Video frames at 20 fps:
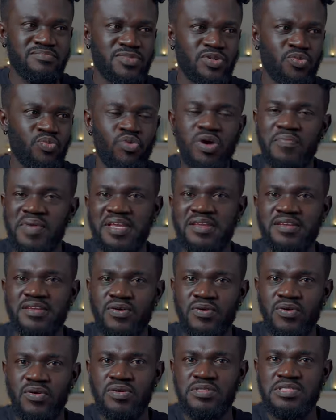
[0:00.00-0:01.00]
women,
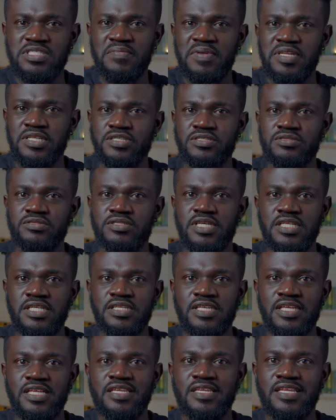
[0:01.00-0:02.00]
or somebody,
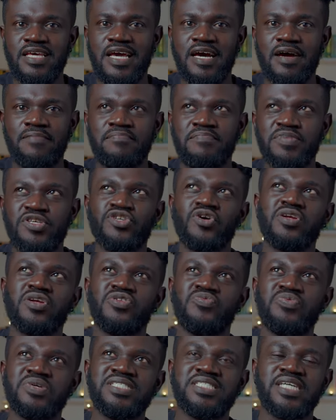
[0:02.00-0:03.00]
they are
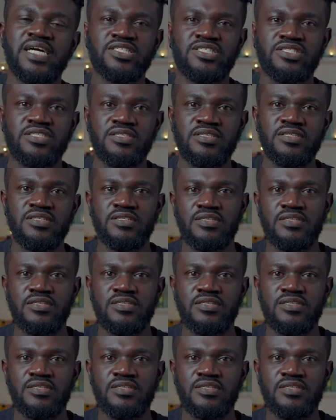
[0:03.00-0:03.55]
beyond rejection.